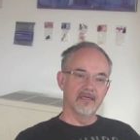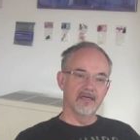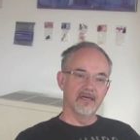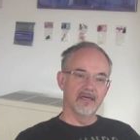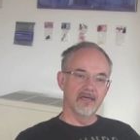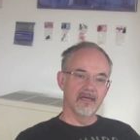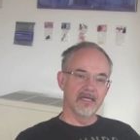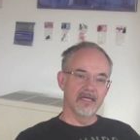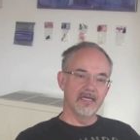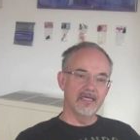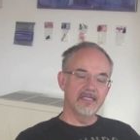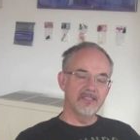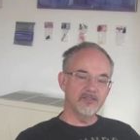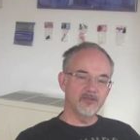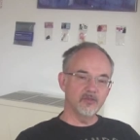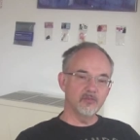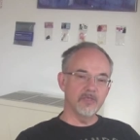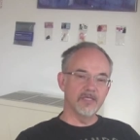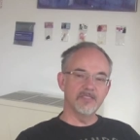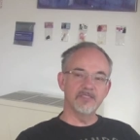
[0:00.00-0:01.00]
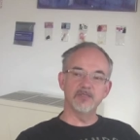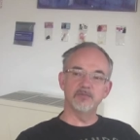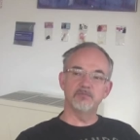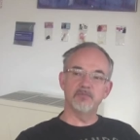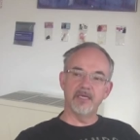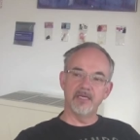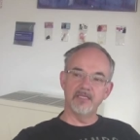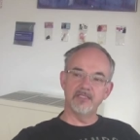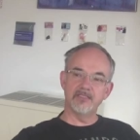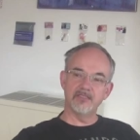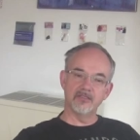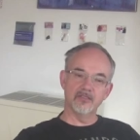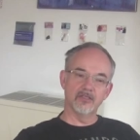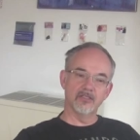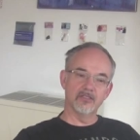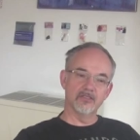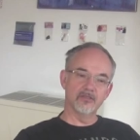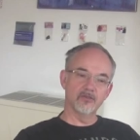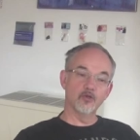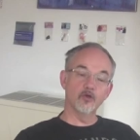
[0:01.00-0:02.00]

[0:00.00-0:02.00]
uh, instruments based on